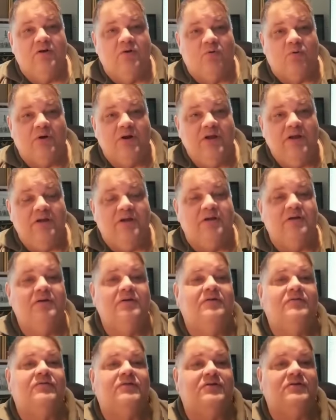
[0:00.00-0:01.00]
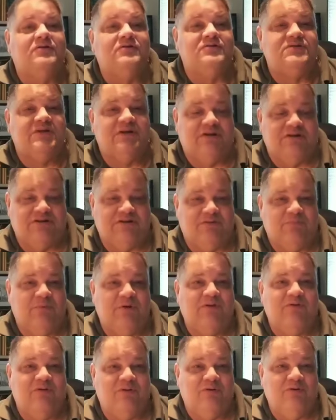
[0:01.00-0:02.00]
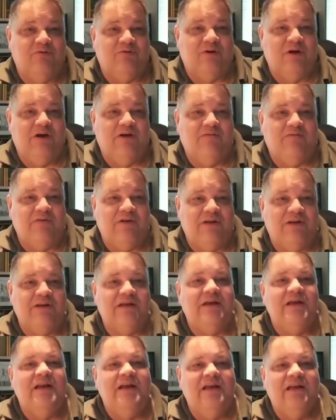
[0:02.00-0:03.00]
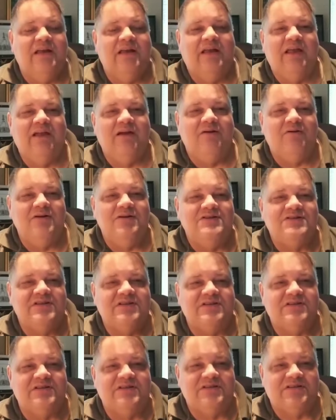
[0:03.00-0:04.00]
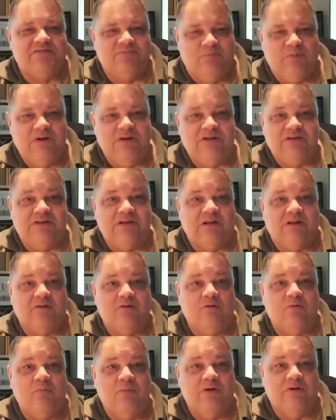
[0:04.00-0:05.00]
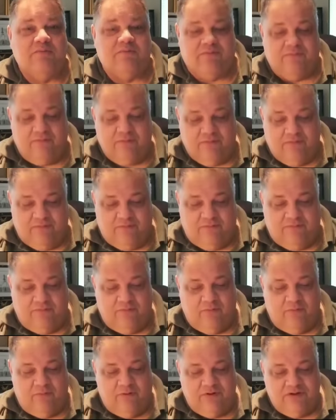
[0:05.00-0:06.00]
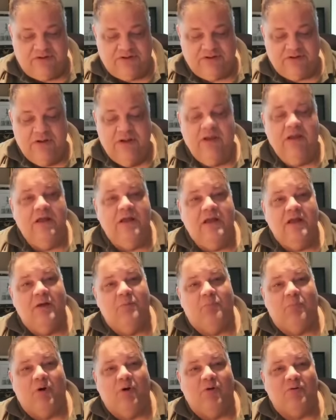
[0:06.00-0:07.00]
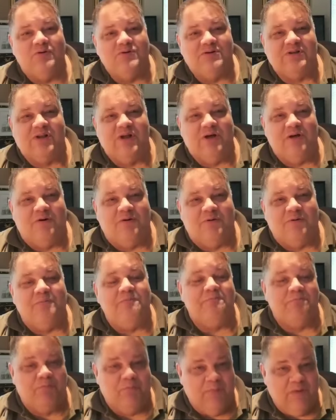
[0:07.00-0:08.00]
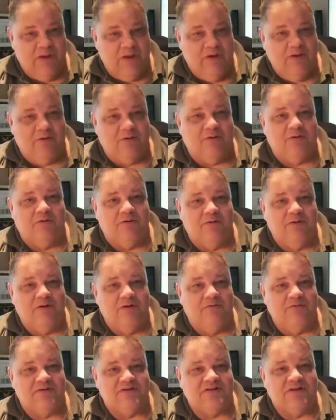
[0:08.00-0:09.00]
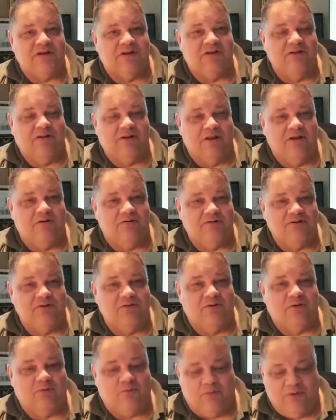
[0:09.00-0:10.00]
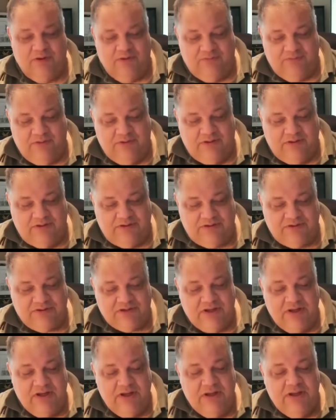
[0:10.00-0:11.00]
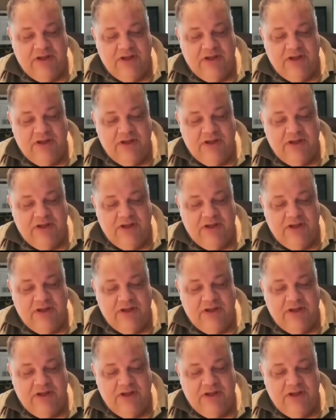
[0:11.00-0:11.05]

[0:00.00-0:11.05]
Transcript: Greek, the New Testament, the New Covenant, carries that sense of peace a little bit further for us. In Paul's letter here in the second letter to the Corinthians,